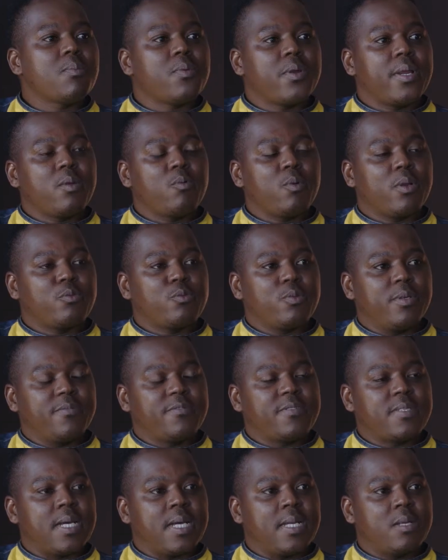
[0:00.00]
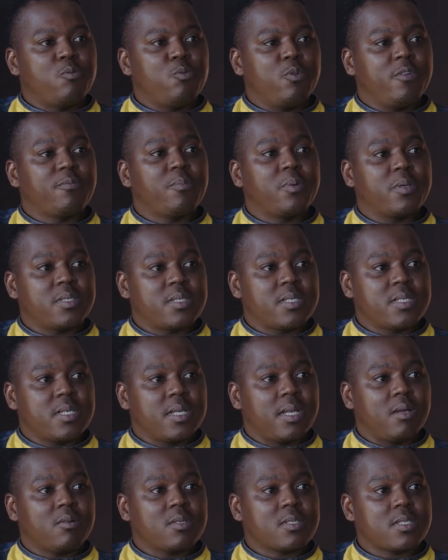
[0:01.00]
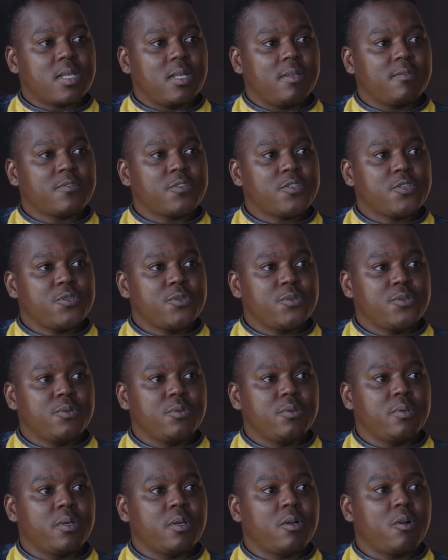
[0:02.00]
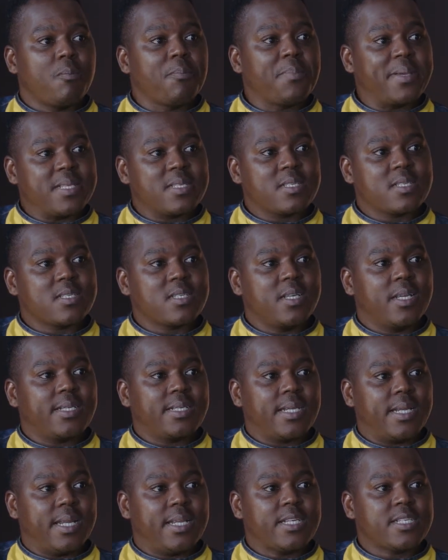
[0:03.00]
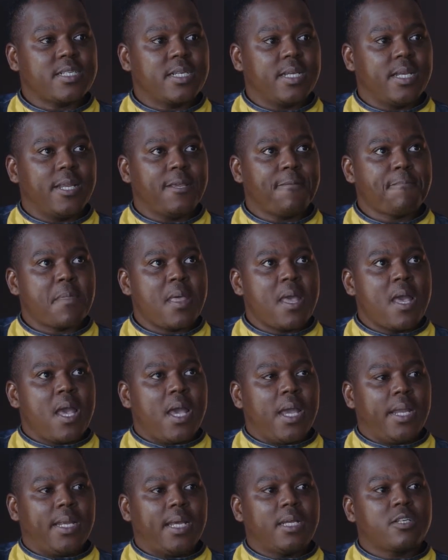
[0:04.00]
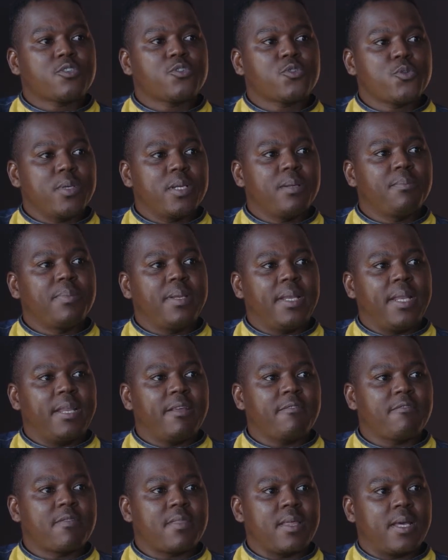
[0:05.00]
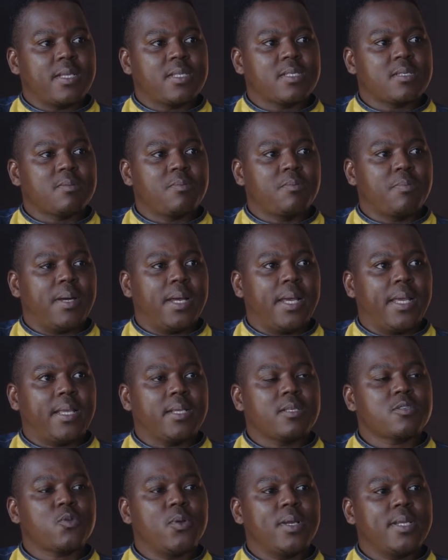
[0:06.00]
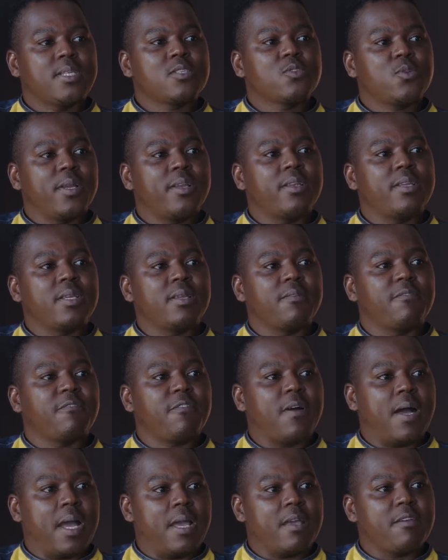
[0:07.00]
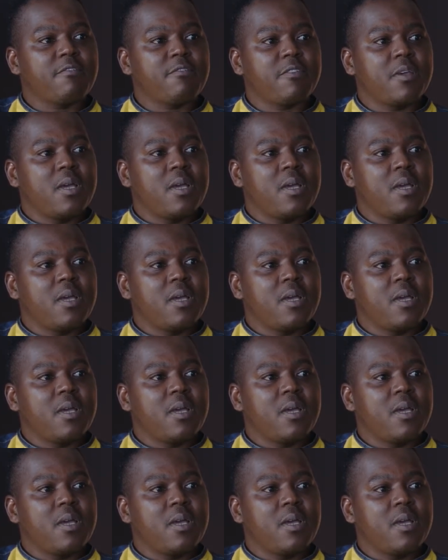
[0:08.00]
brand, what we've done, we've positioned ourselves to compete internationally. And I truly believe that by 2025,